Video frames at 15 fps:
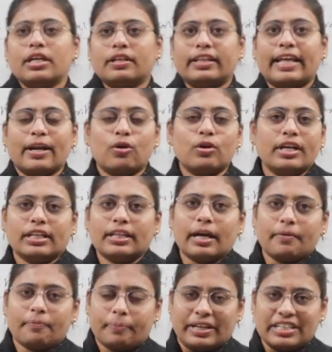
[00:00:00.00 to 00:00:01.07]
then only
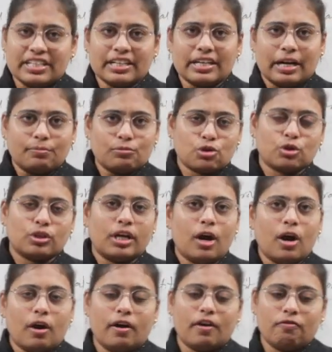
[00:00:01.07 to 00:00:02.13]
the patient comes to the
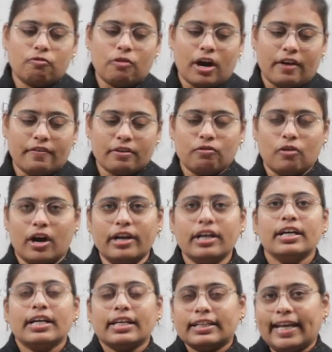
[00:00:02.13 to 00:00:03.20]
our ward,
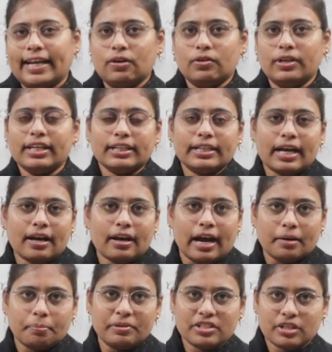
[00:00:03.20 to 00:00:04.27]
then only the
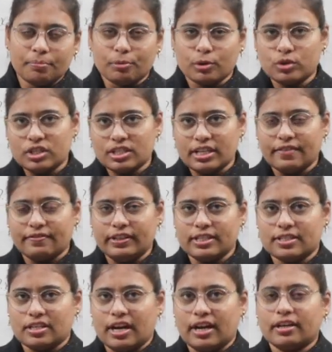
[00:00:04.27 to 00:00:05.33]
admission procedure will
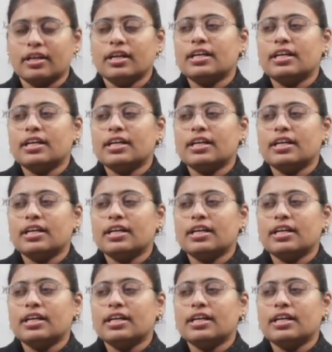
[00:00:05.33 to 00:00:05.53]
start.